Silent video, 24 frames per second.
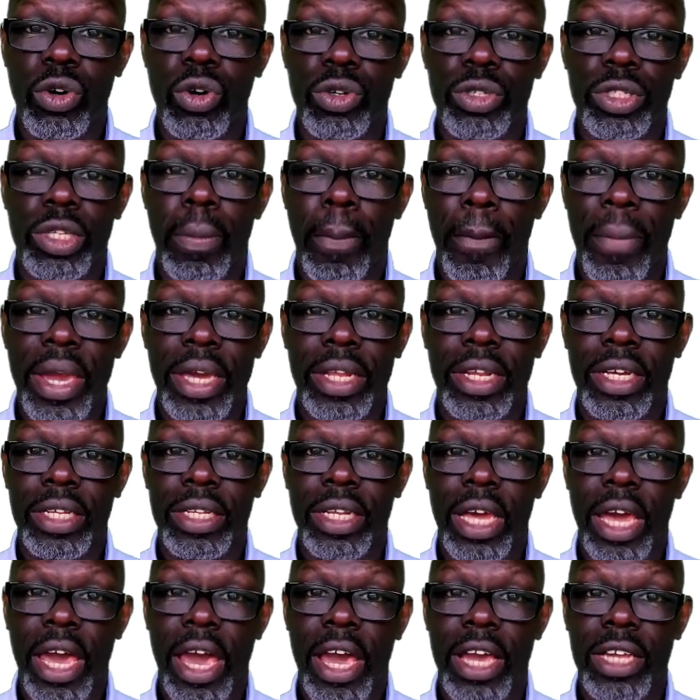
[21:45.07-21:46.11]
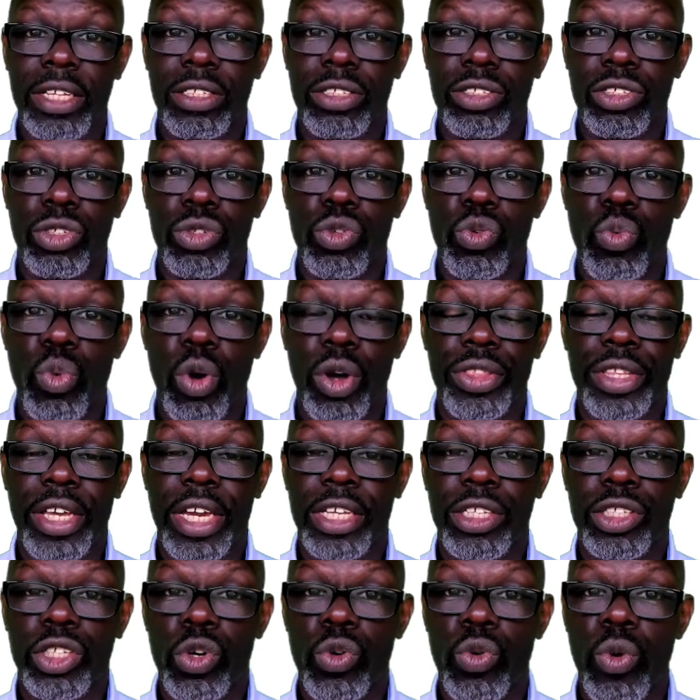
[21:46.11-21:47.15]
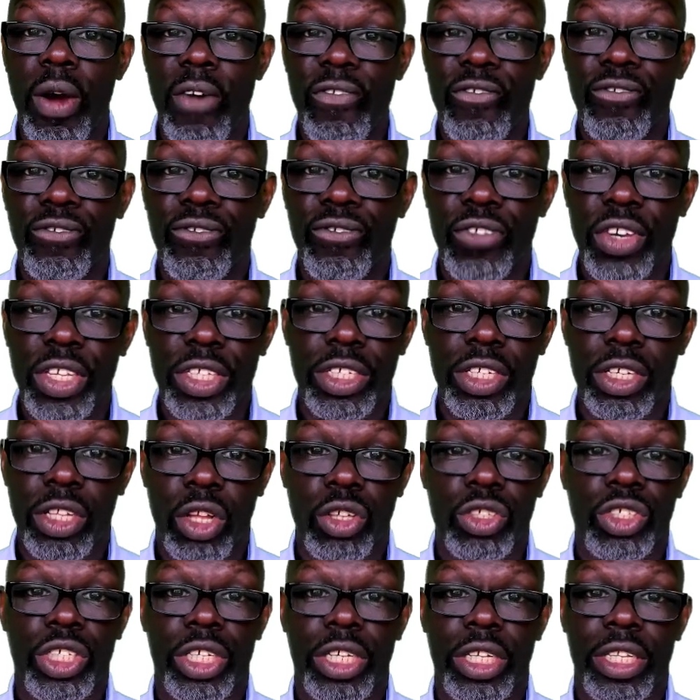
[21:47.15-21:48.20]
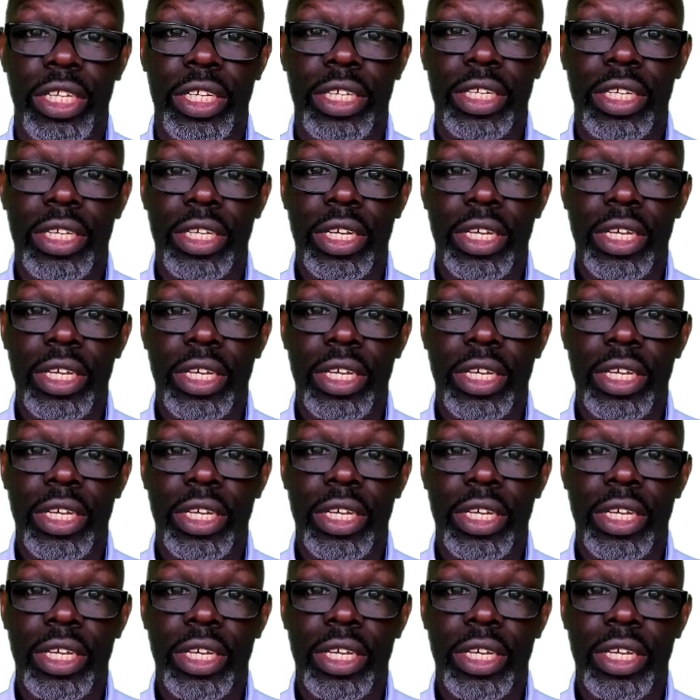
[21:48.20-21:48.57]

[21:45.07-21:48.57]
underpinning as to what they do physiologically,